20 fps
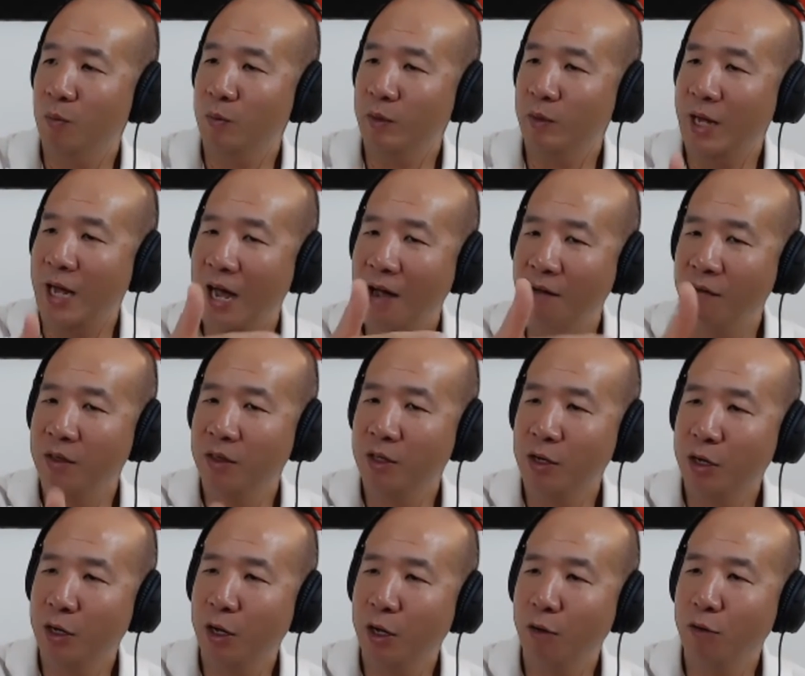having the
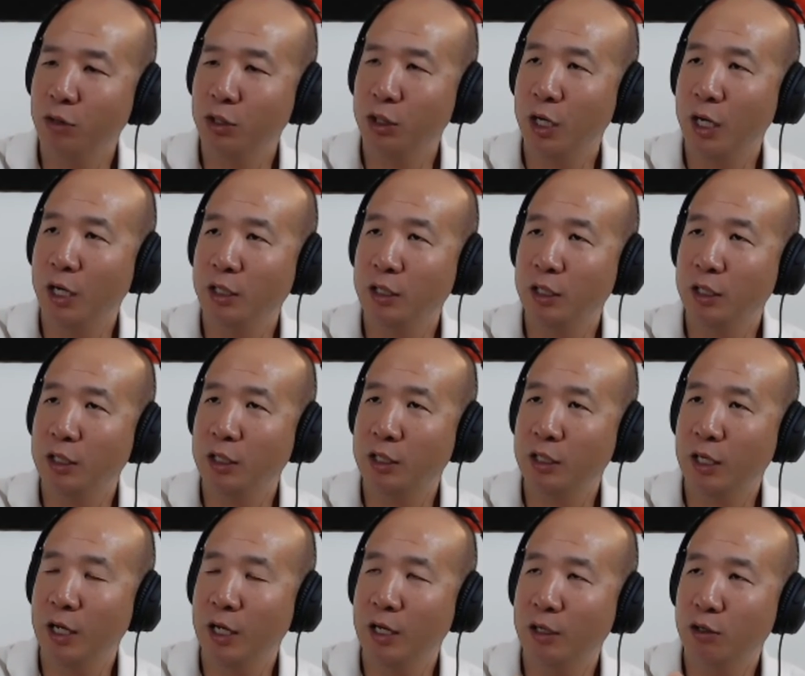negotiations
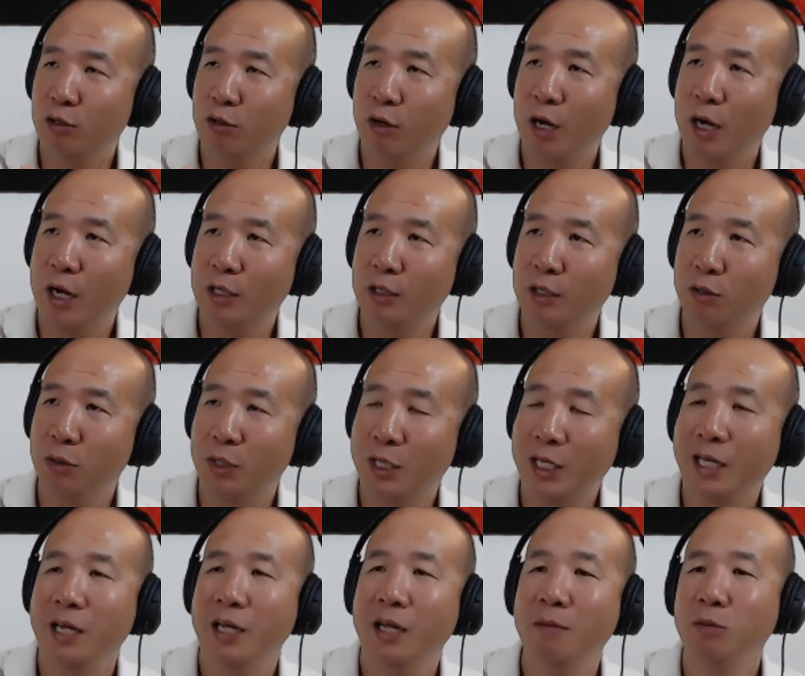and trying to
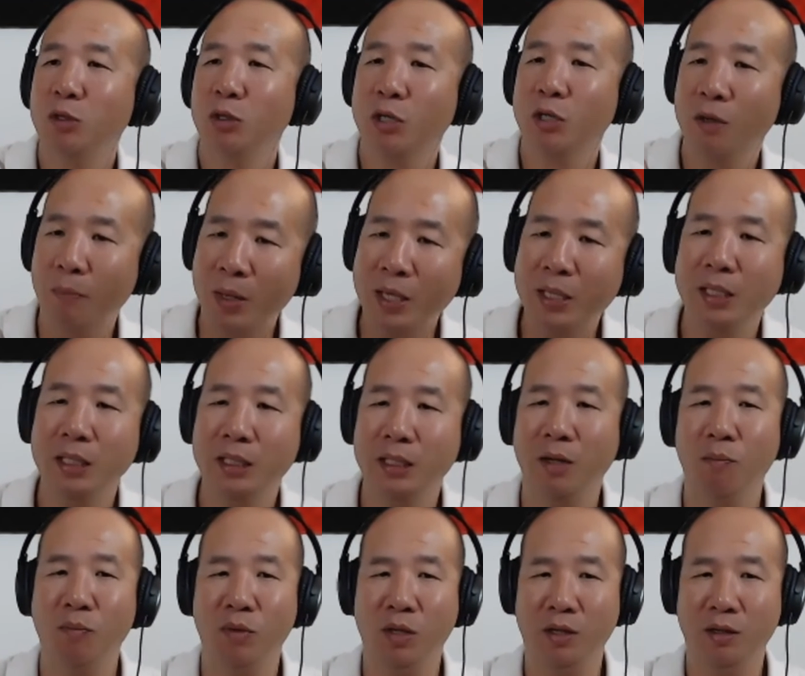get him to commit to
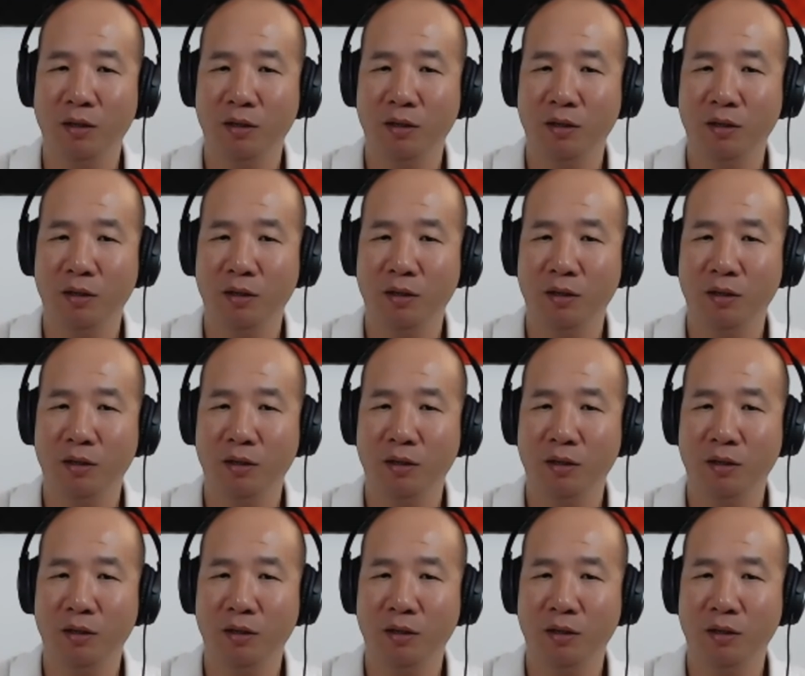something,